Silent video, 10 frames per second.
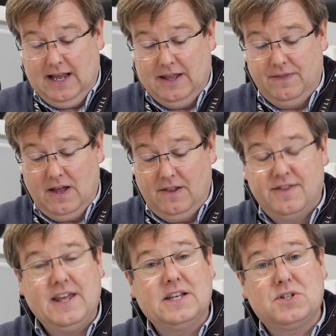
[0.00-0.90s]
in
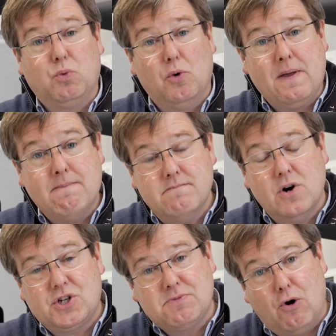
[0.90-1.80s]
that this will be
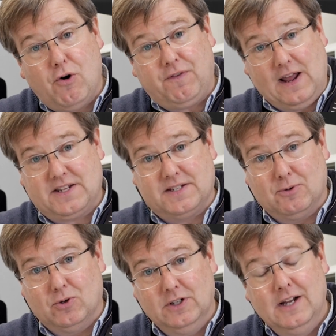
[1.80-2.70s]
much more
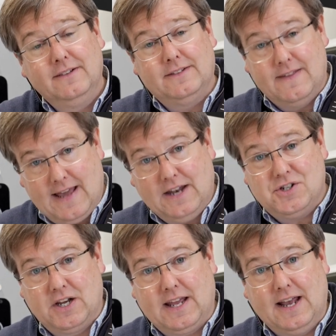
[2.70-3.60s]
flexible than the
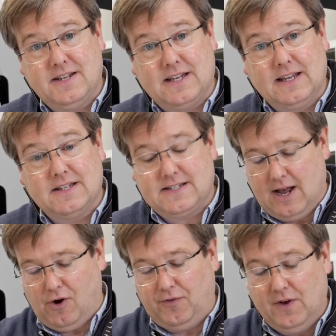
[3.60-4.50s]
engine casing
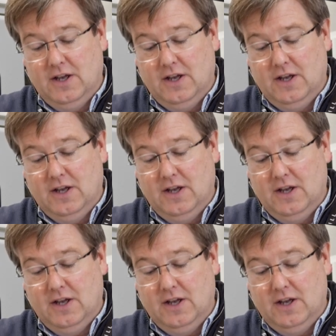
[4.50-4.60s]
itself.